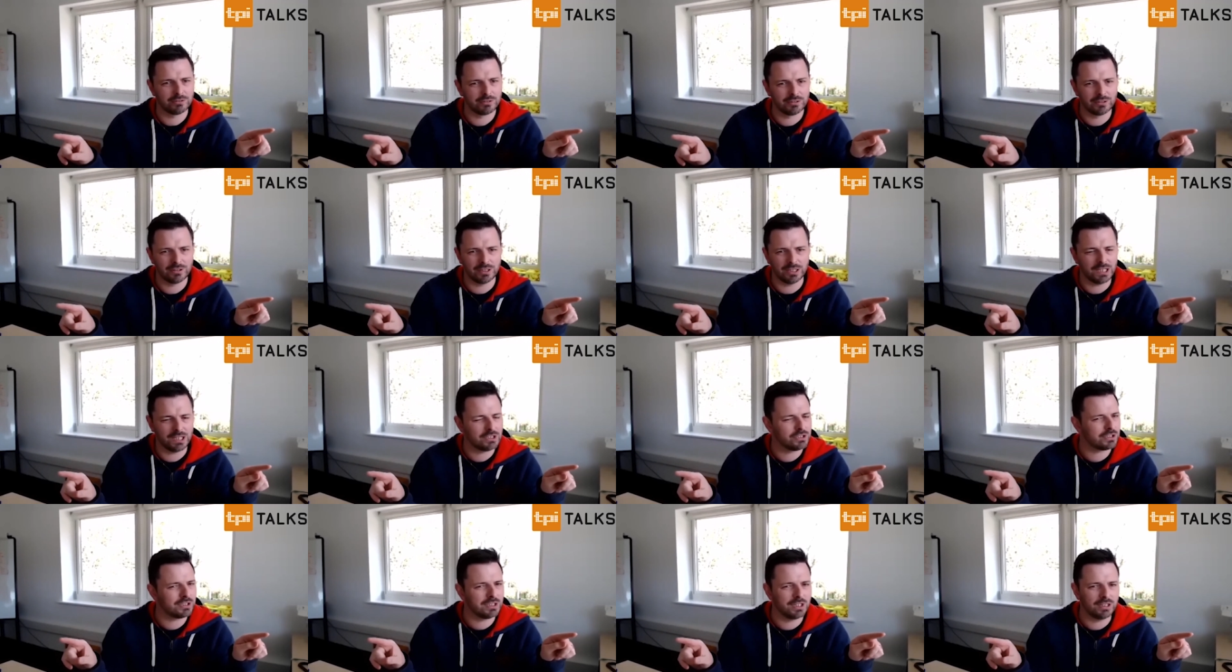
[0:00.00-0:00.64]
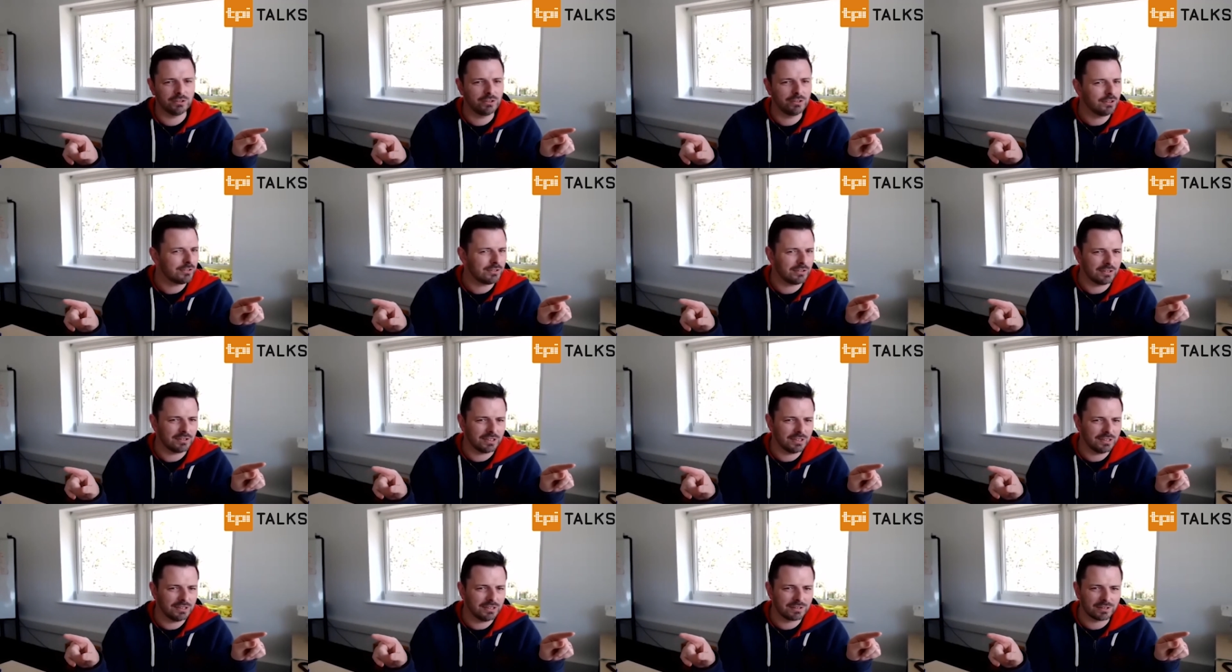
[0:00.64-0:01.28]
The engineer doesn't
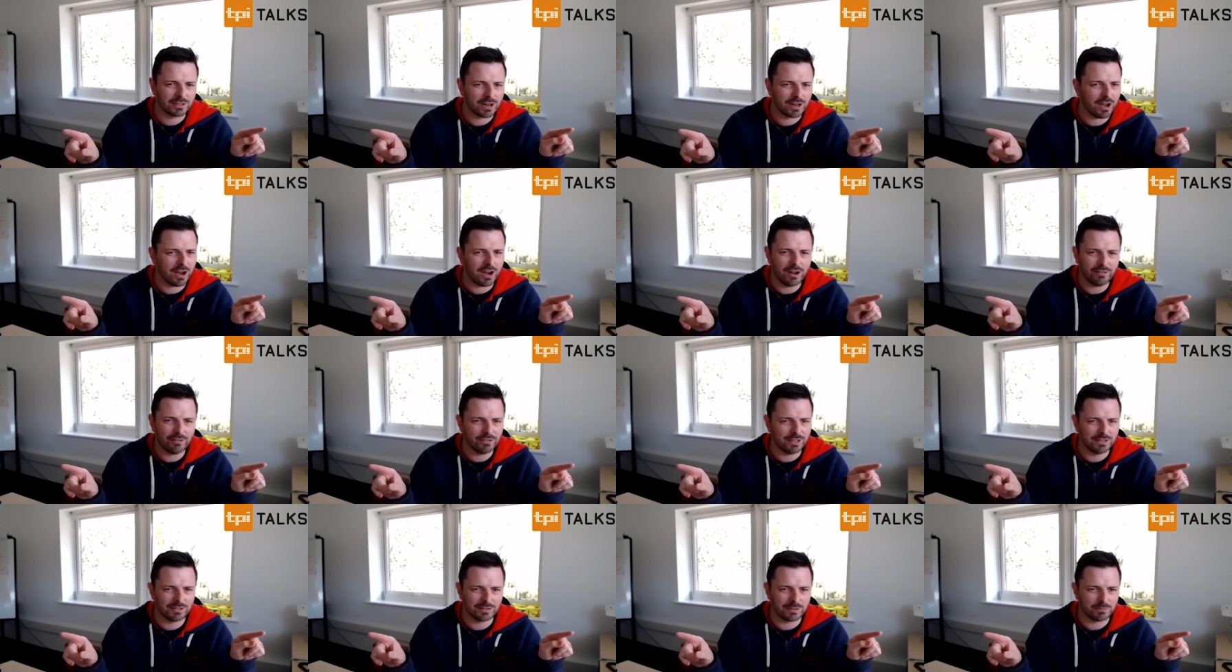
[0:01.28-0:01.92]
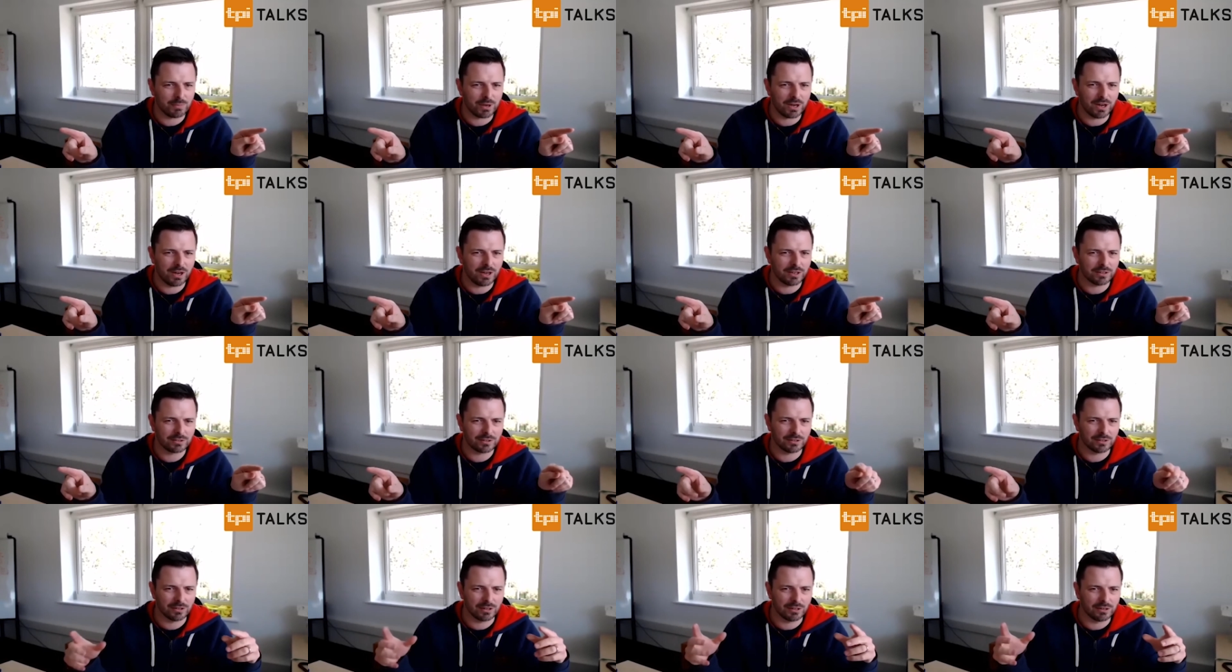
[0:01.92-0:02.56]
need to carve these apart
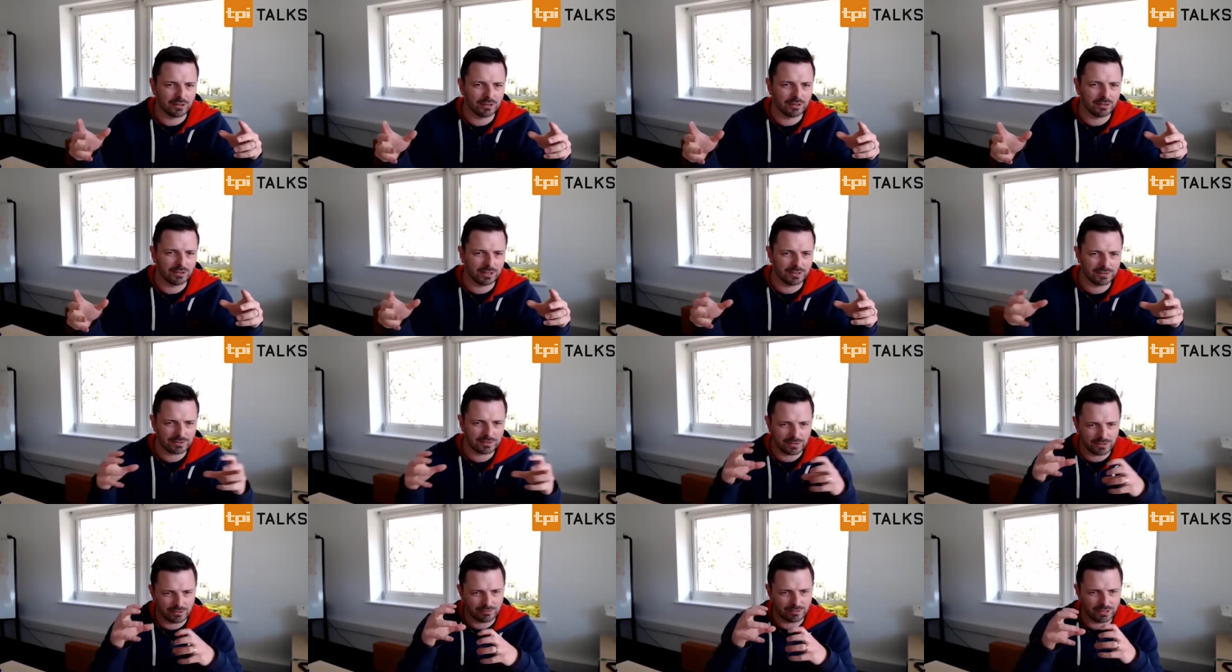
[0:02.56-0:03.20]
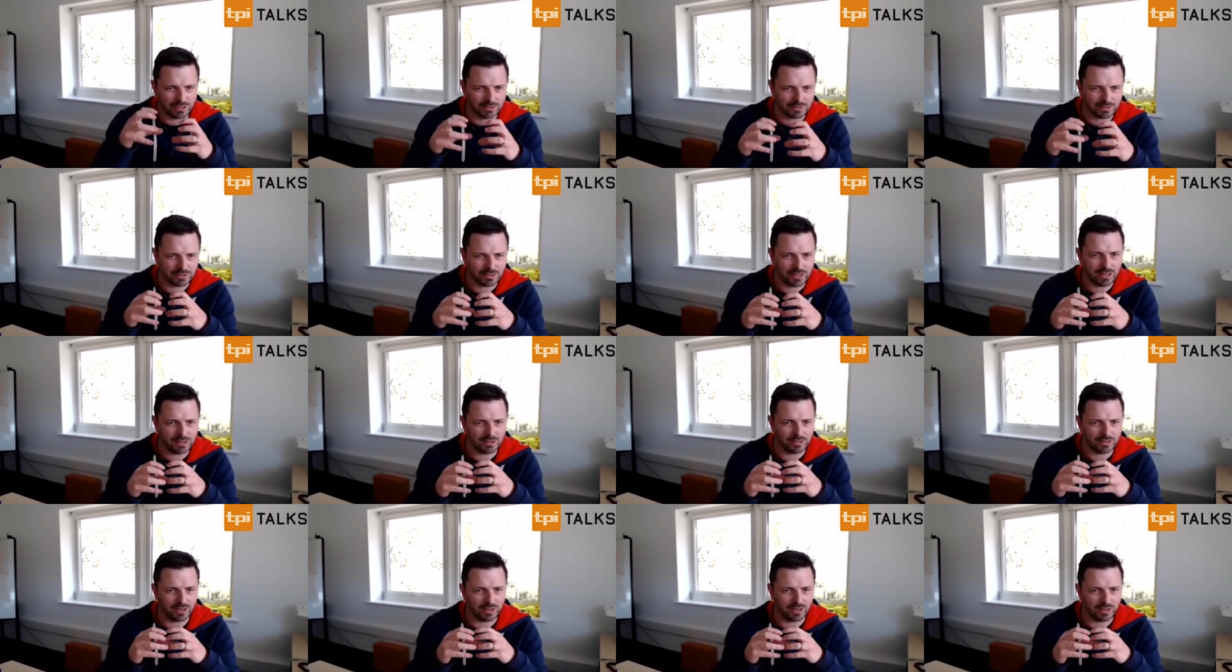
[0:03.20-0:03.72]
so that they sit right together.